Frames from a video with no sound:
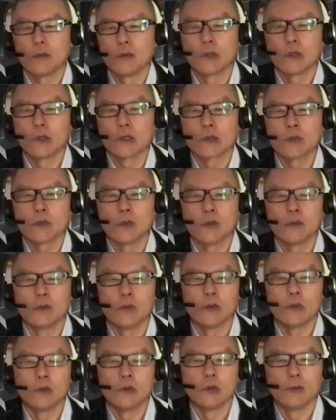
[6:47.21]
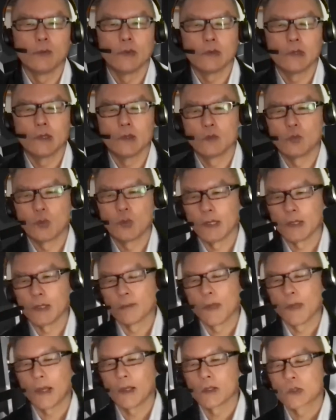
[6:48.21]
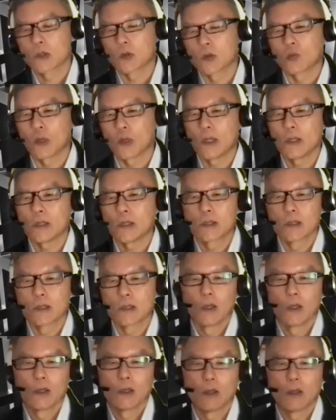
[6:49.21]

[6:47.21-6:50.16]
because we did manage to raise